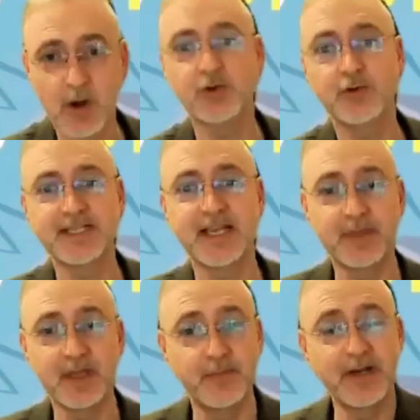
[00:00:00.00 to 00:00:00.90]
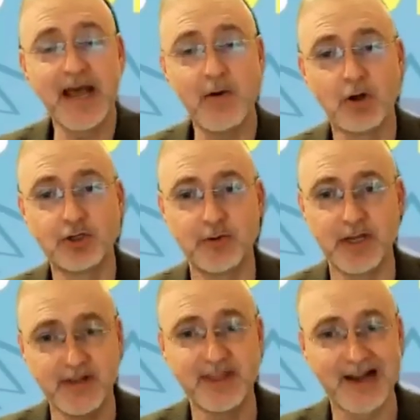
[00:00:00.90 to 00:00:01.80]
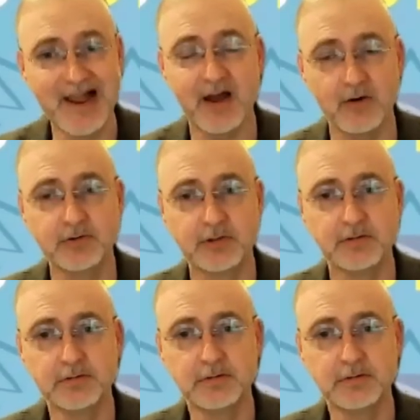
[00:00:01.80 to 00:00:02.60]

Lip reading: So I'll do the same thing, but now I'll do it in the cloud.